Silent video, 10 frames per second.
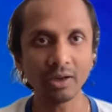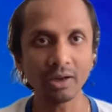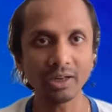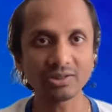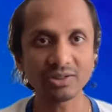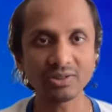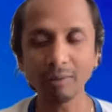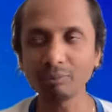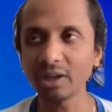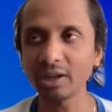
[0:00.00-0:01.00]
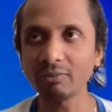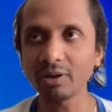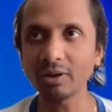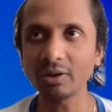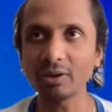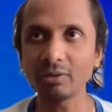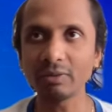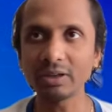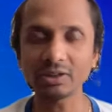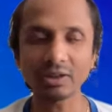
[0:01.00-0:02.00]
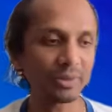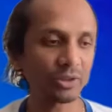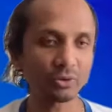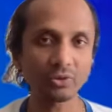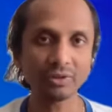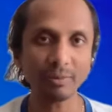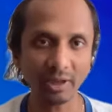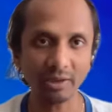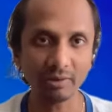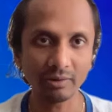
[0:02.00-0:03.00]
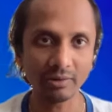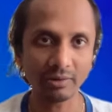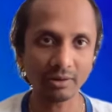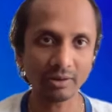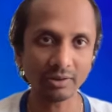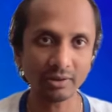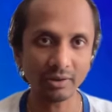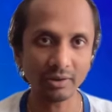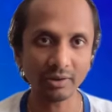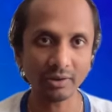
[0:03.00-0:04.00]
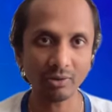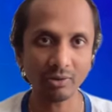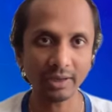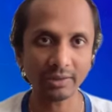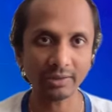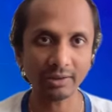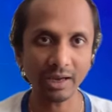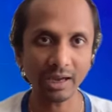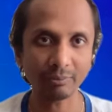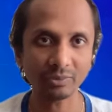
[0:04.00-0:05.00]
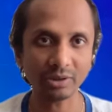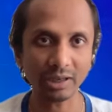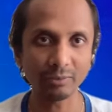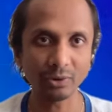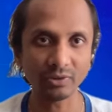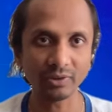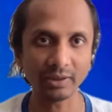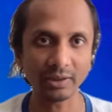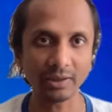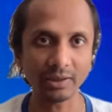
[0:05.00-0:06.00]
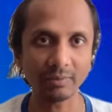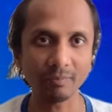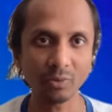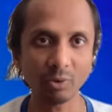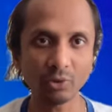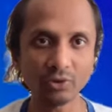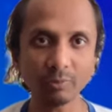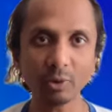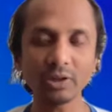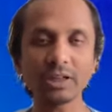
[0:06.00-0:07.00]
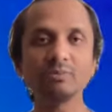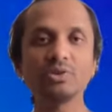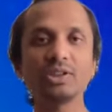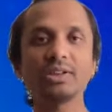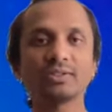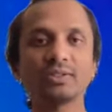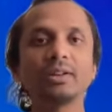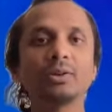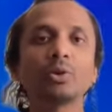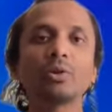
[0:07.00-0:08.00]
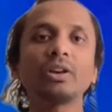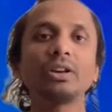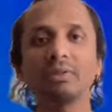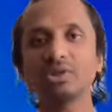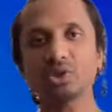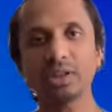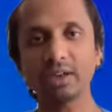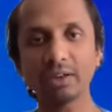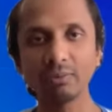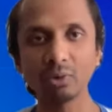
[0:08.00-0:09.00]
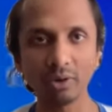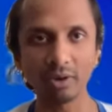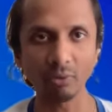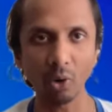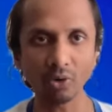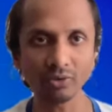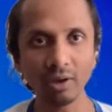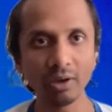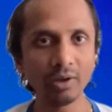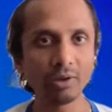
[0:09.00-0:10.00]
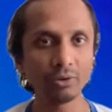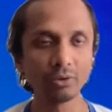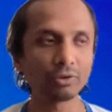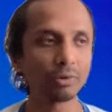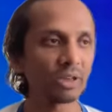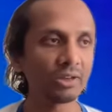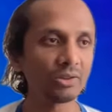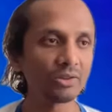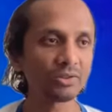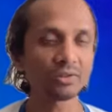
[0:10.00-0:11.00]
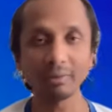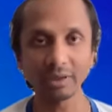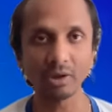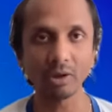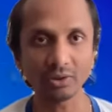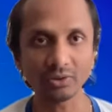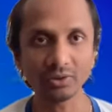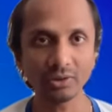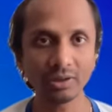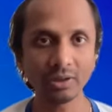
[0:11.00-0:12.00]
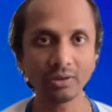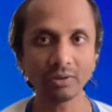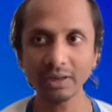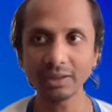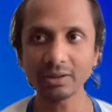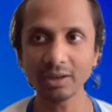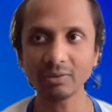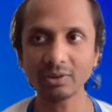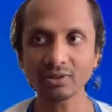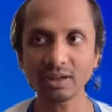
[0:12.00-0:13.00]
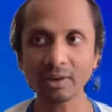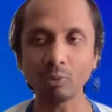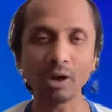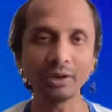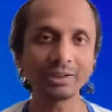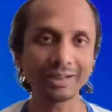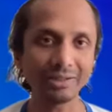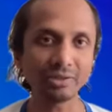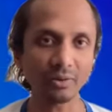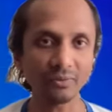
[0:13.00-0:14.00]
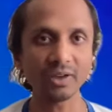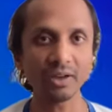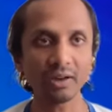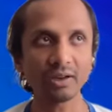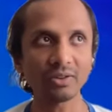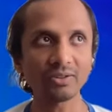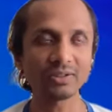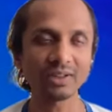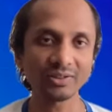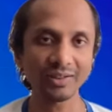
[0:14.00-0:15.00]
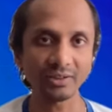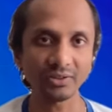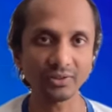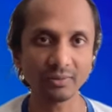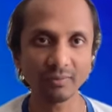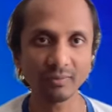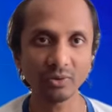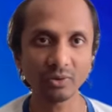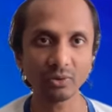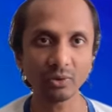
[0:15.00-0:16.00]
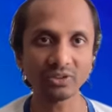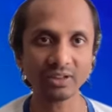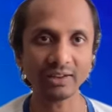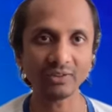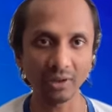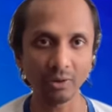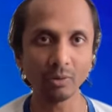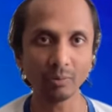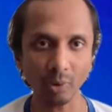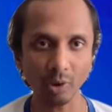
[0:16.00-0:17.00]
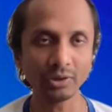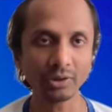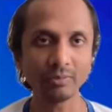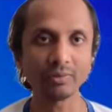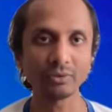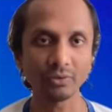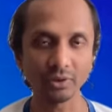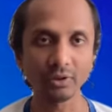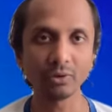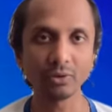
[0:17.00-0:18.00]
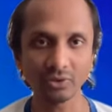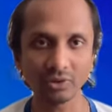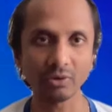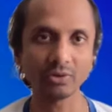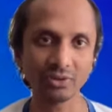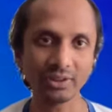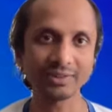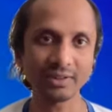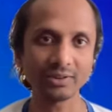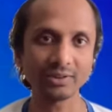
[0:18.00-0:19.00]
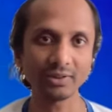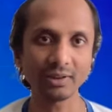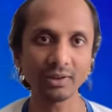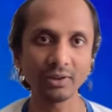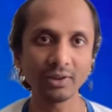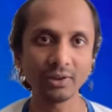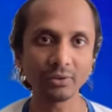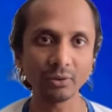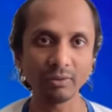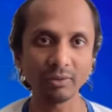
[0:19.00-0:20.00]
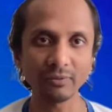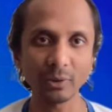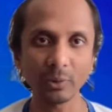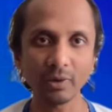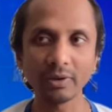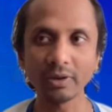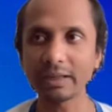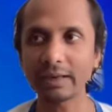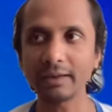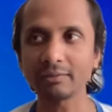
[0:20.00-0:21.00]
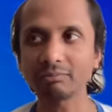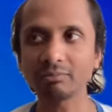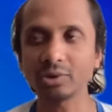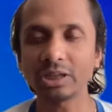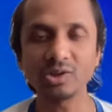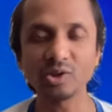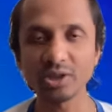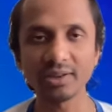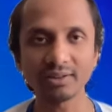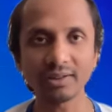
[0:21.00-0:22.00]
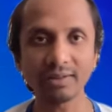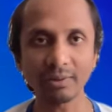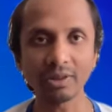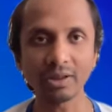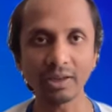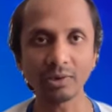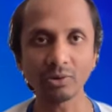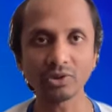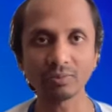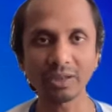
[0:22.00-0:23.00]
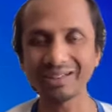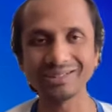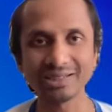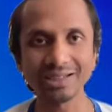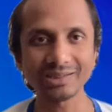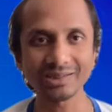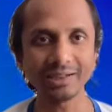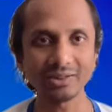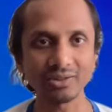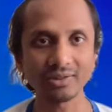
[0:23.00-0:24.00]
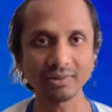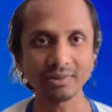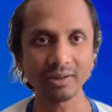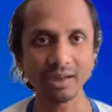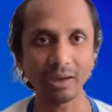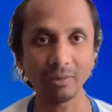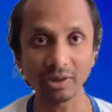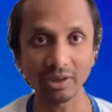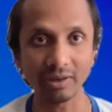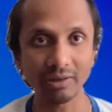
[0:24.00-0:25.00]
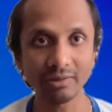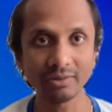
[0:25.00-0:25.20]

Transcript: It's the same thing even when it compares to StepIn, the app that I'm using currently. Once upon a time, GST, the token in which they give you the rewards, used to be $7. Right now, it's like 1/10 of a 6 cents. So it's like 0.006 cents. So even if you're earning like 10 GSTs every day, you're just making 6 cents every day.